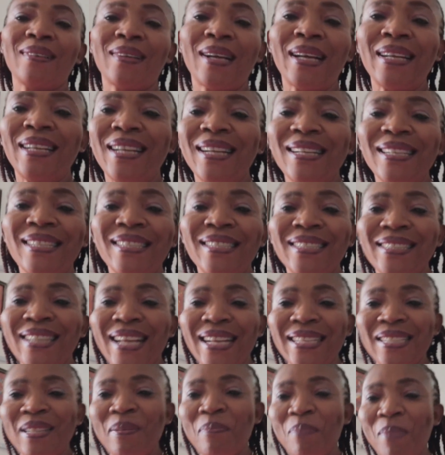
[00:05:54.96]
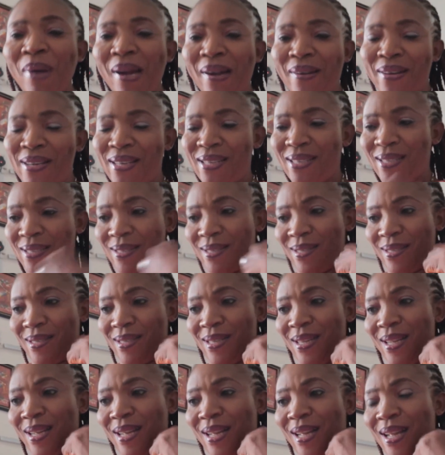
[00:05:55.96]
And then he's getting married.
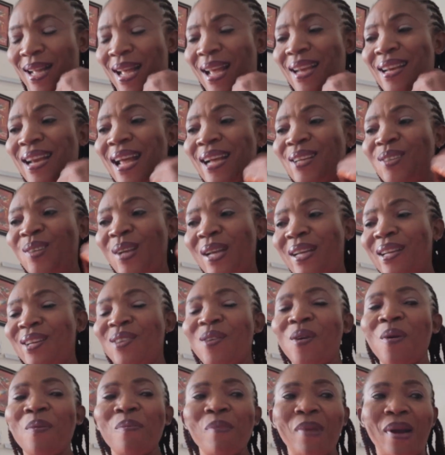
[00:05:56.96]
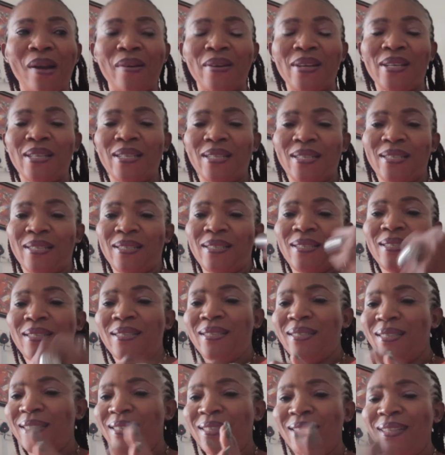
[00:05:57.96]
And actually got married.
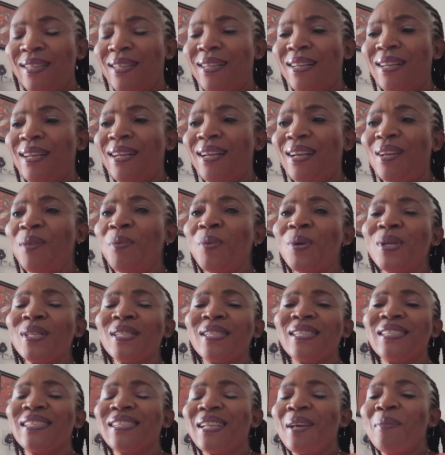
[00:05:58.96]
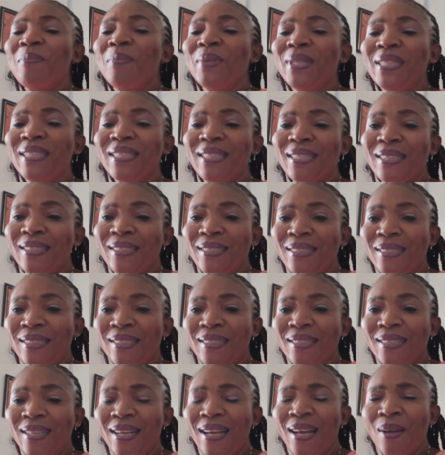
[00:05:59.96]
It was amazing.
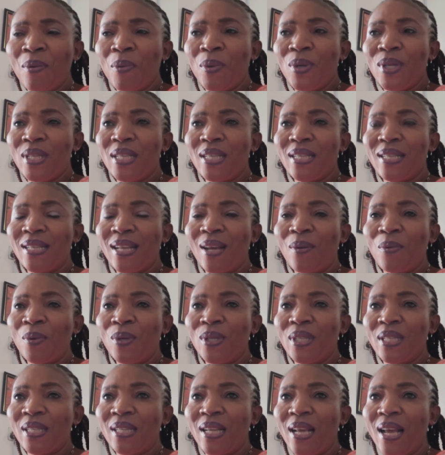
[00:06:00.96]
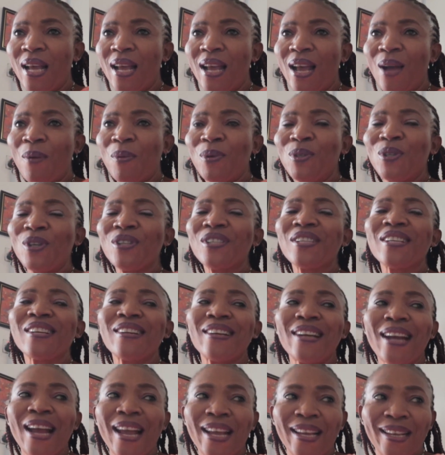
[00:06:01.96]
I was just
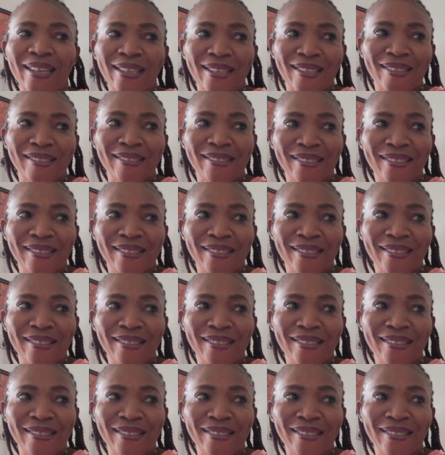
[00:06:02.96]
crying.